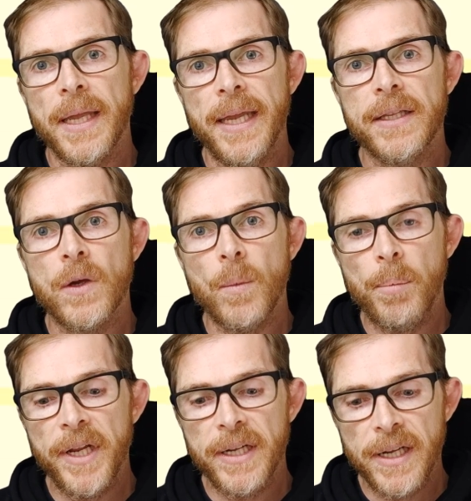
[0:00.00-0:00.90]
it
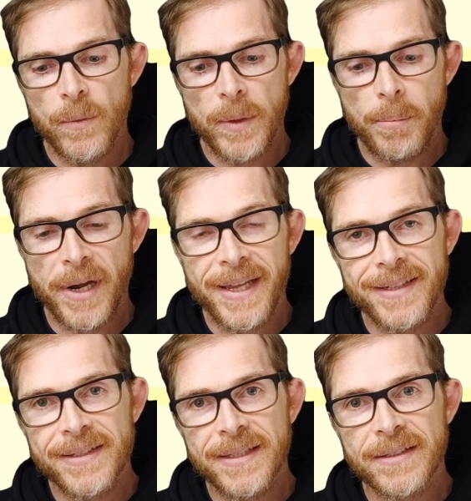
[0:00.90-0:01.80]
completely
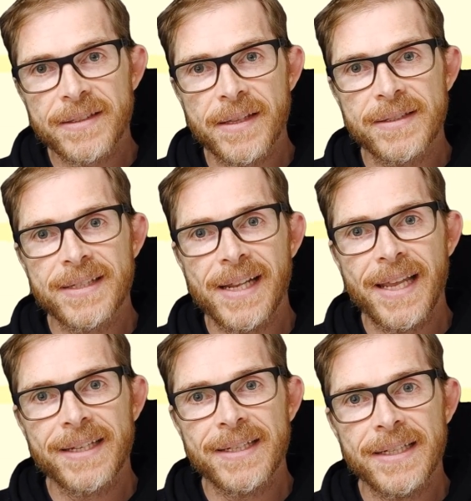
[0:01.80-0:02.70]
replaces the
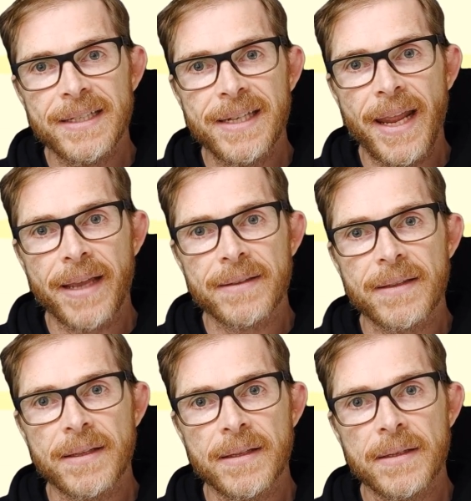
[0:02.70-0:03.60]
selected
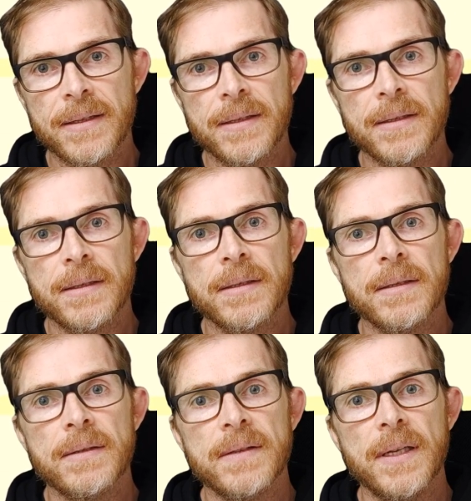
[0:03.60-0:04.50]
text.
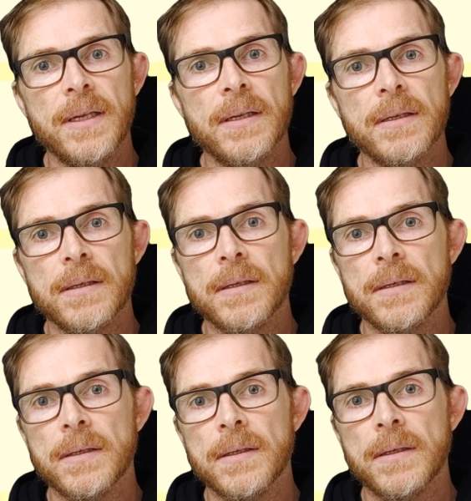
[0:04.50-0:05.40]
See?
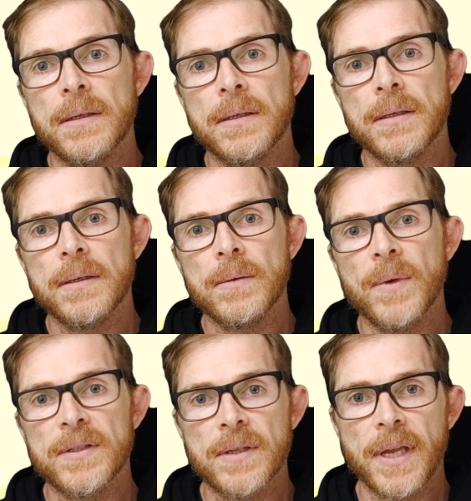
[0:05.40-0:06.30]

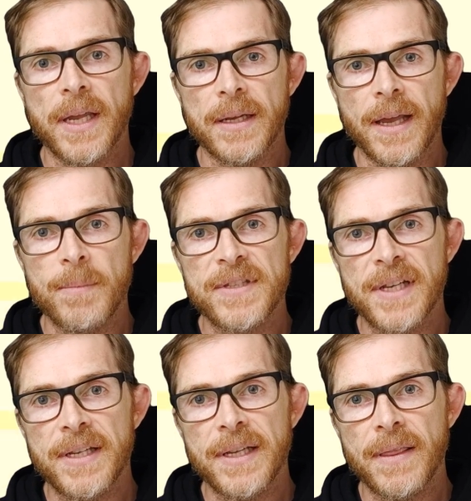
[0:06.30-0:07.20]
Once again, I'm
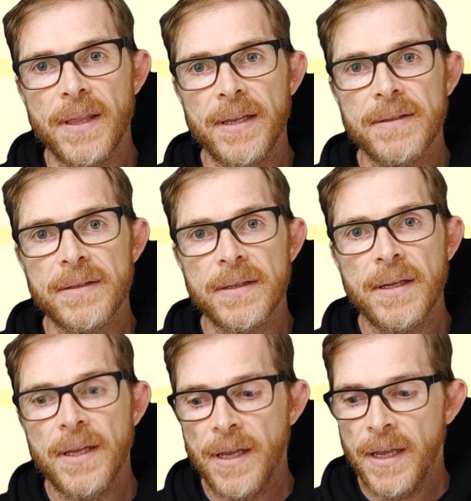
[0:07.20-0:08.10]
setting this
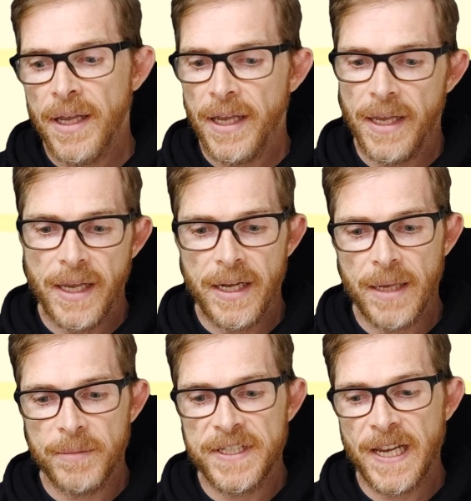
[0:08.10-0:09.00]
and
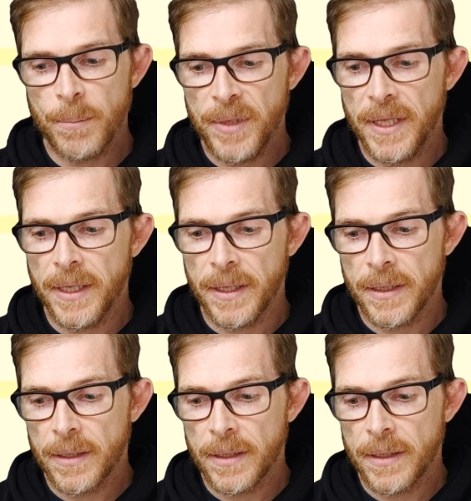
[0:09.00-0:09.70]
I'm typing